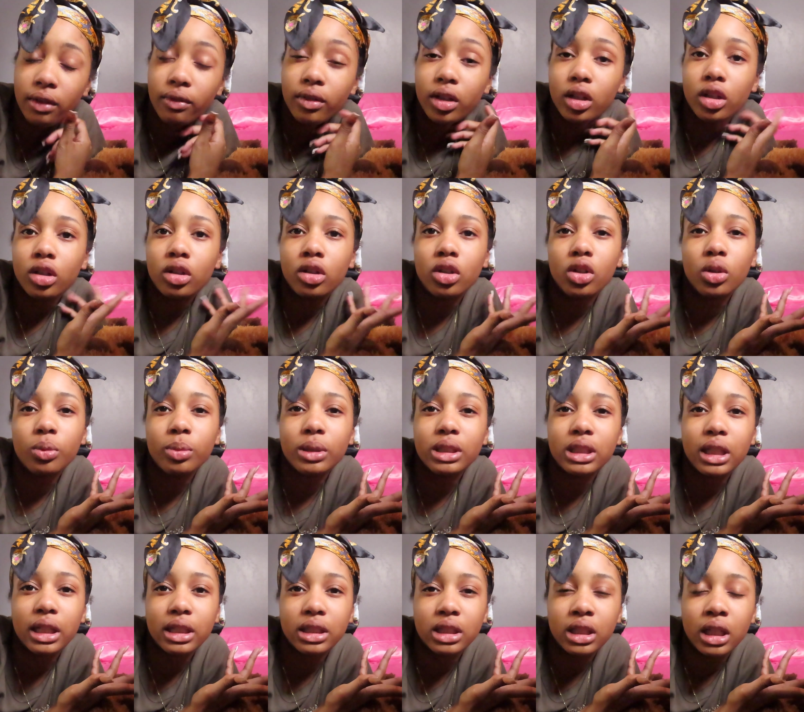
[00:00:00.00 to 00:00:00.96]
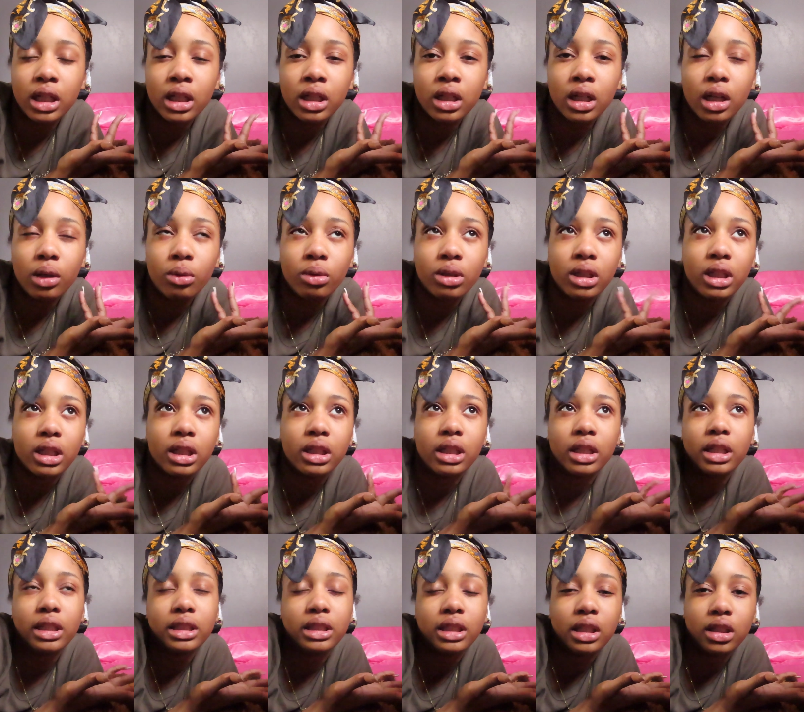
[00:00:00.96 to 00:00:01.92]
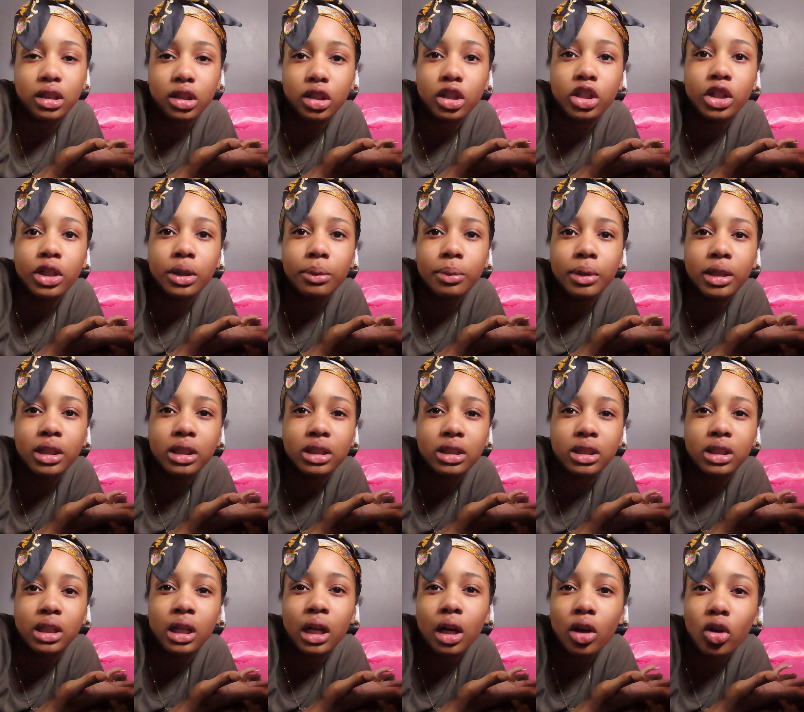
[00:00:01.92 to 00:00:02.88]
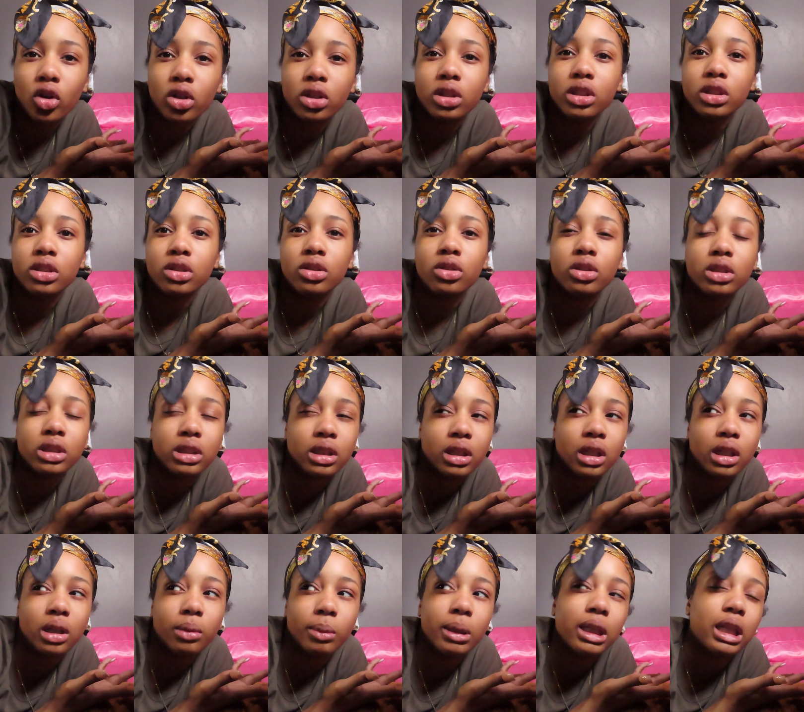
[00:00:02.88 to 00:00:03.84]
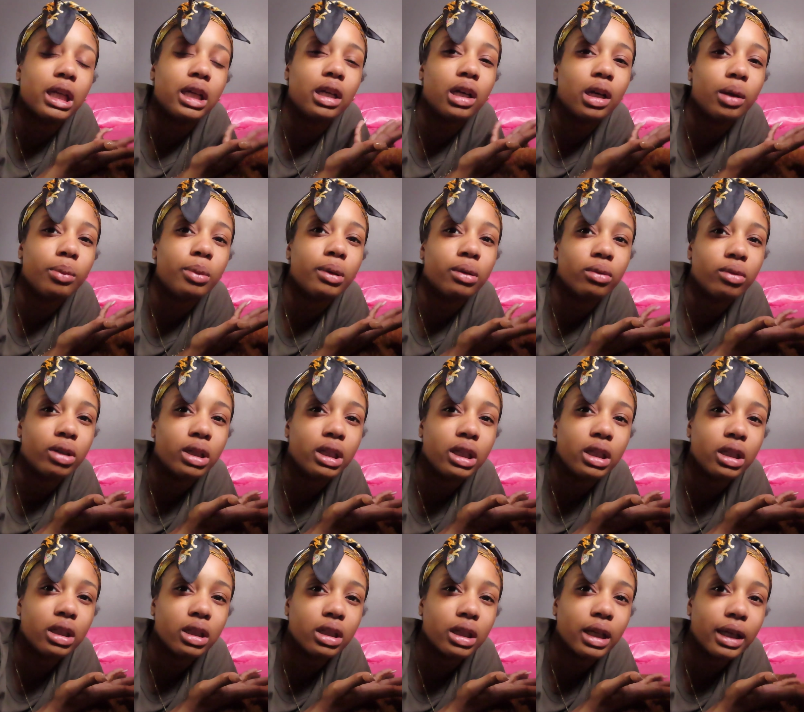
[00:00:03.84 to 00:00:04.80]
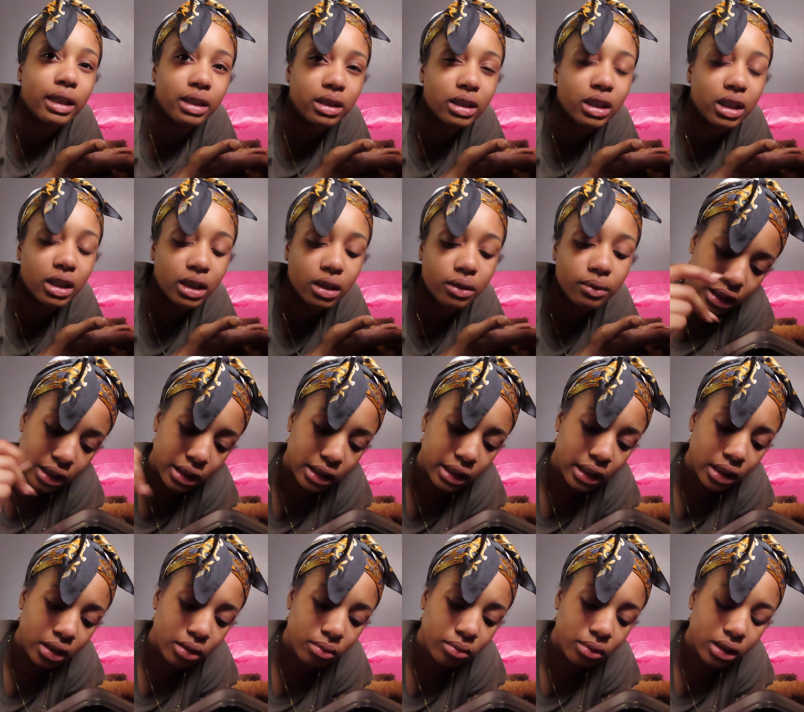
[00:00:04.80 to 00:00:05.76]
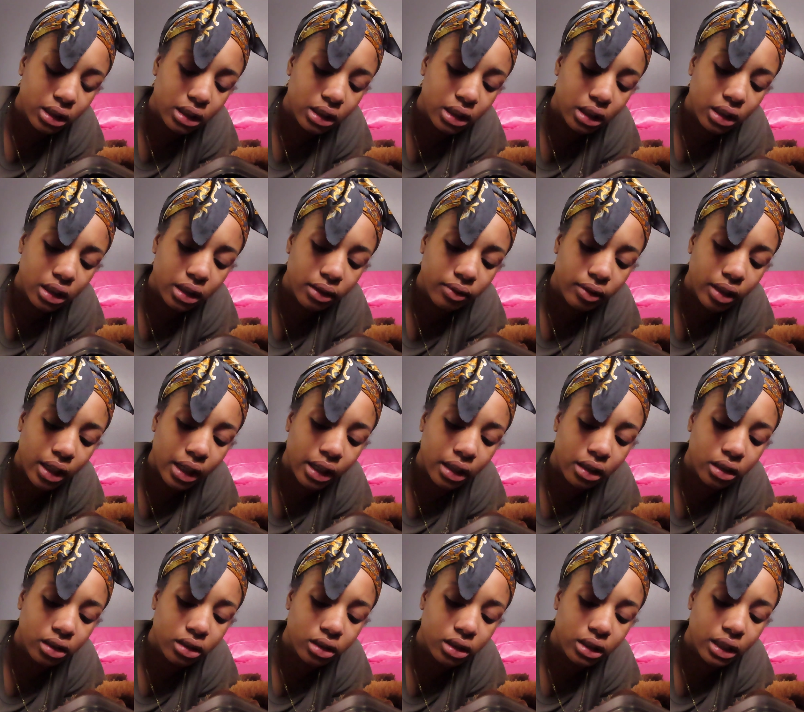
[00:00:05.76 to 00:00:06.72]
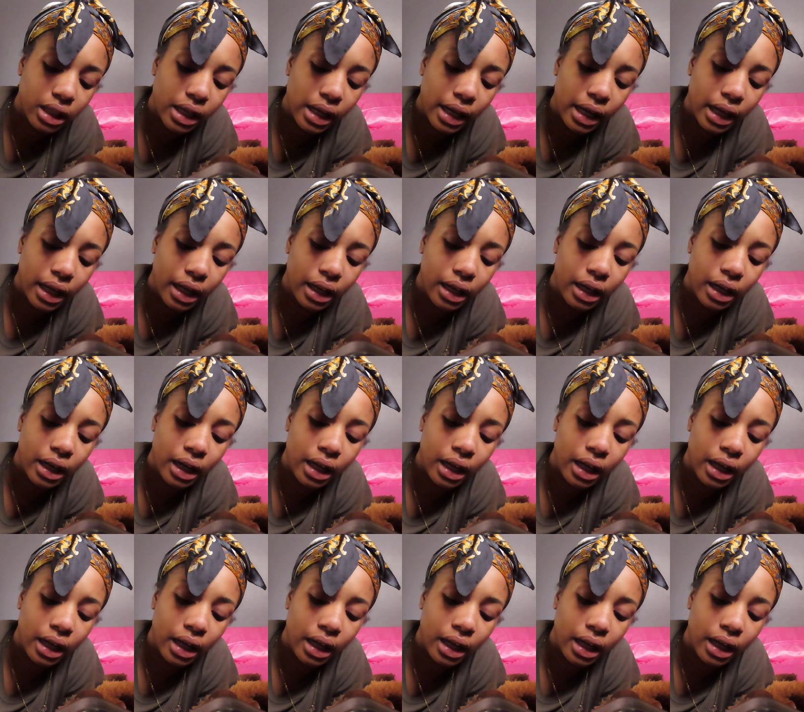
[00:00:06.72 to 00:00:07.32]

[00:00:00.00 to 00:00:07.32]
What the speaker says: Even though it opens at 10, I wanna get there at 10:30 because not all the stores are gonna be like up and running at 10. It's telling me to leave the house at